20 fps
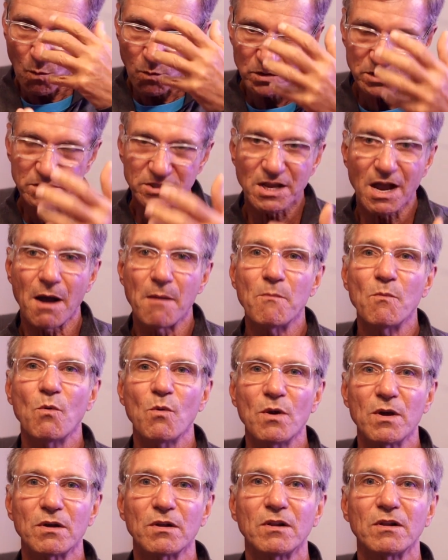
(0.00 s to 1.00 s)
some
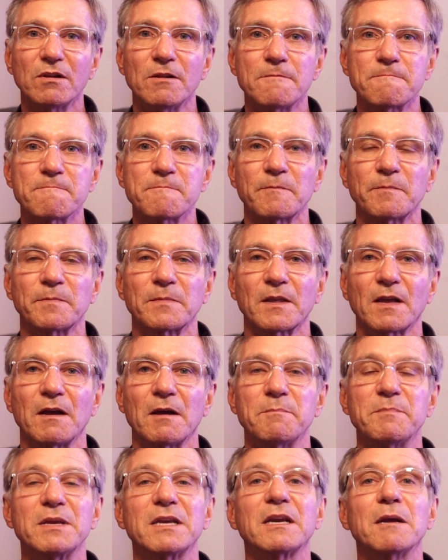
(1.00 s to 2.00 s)
will
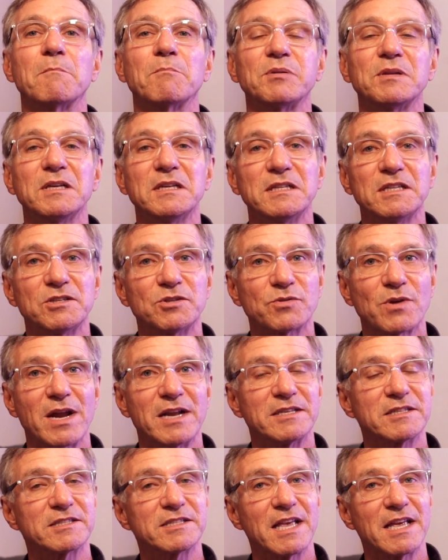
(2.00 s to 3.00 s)
be completely
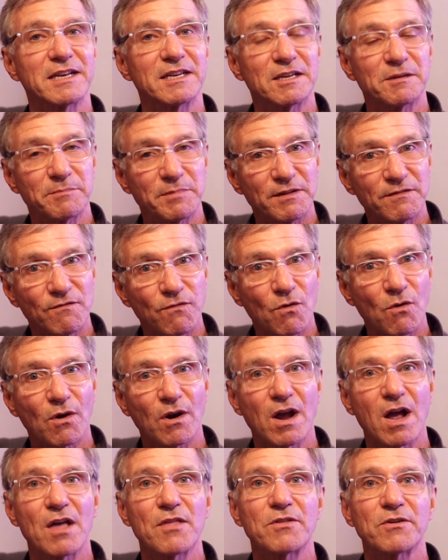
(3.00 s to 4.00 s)
transcended
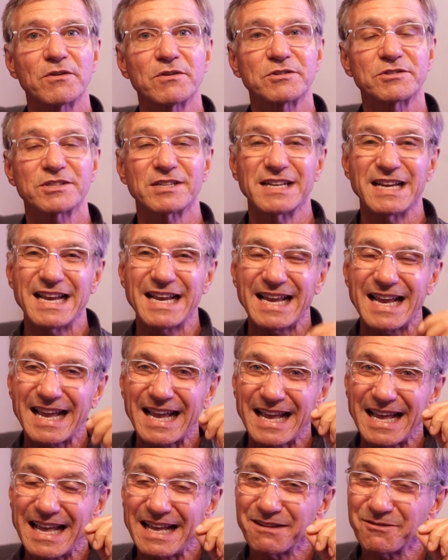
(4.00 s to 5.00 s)
before others.
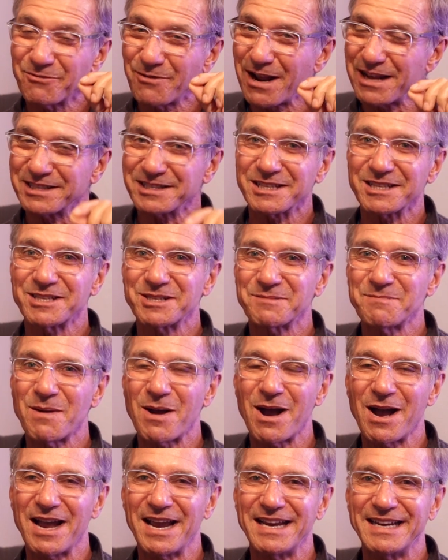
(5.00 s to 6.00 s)
And restless
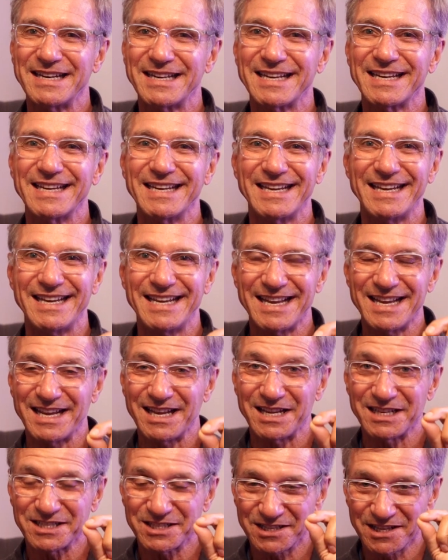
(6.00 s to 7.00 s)
mind
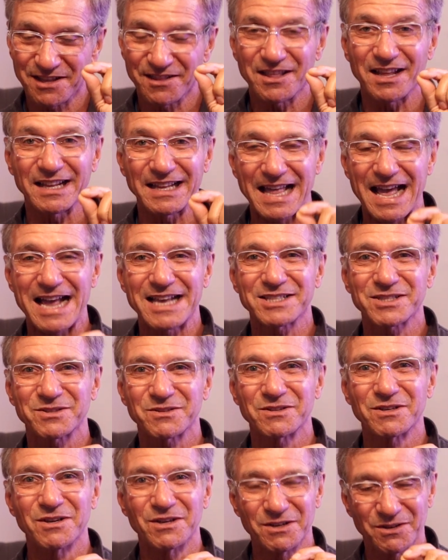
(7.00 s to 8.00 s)
is the
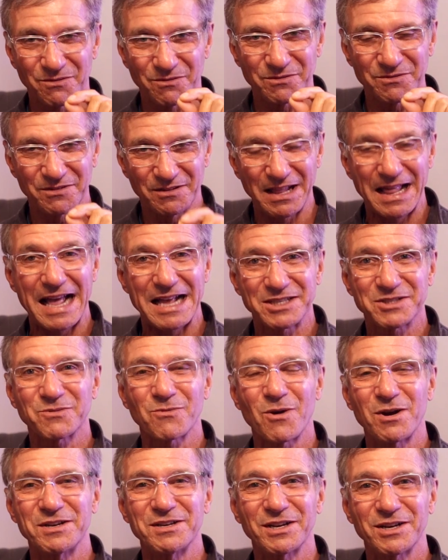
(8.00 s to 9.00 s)
last
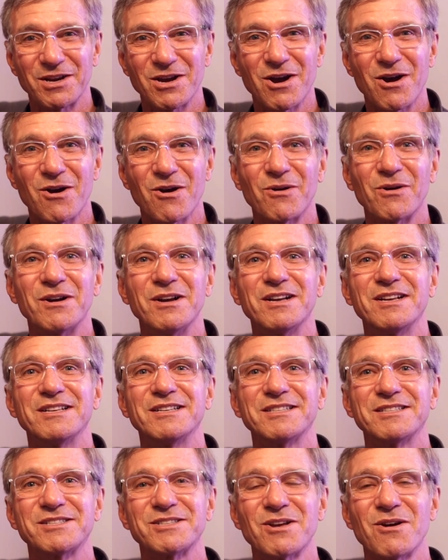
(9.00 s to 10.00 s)
one to go.
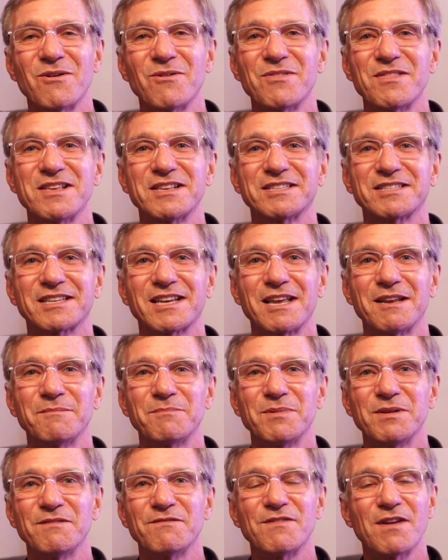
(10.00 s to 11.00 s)
So this can
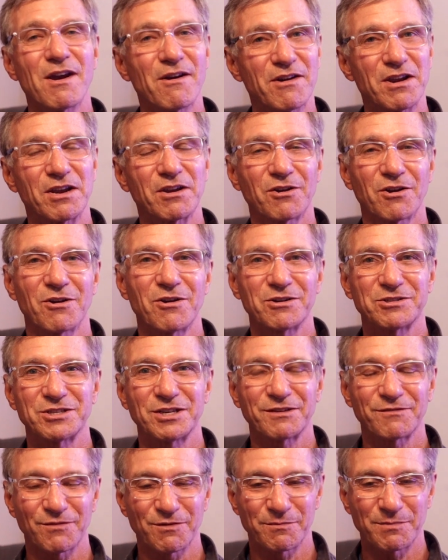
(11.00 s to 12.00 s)
be very
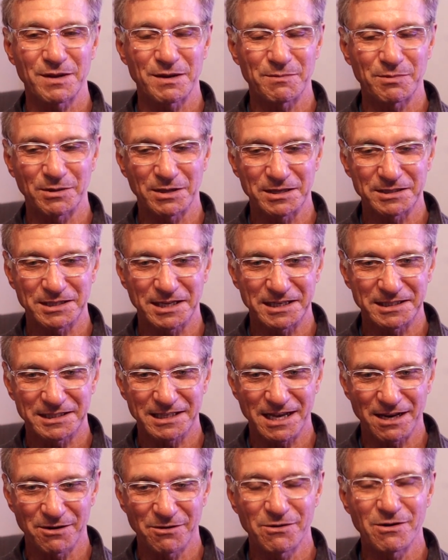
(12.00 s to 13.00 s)
encouraging for people, as I
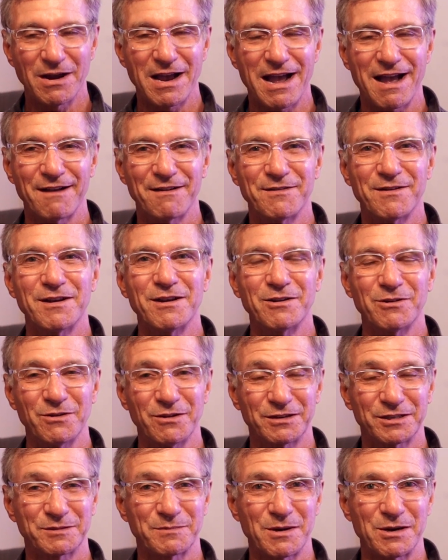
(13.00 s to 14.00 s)
said, who
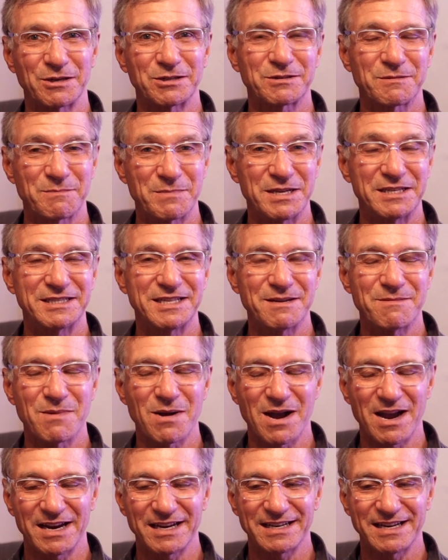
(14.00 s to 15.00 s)
experience busy
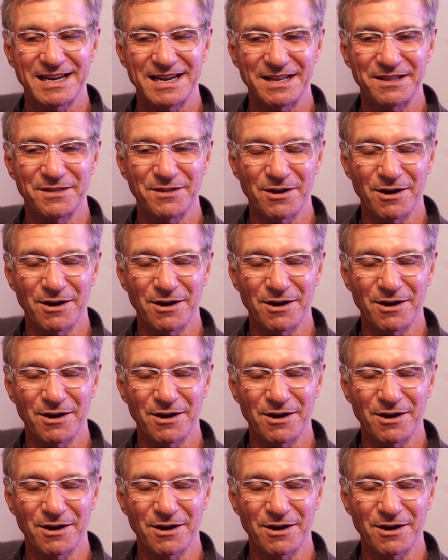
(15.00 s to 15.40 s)
mind in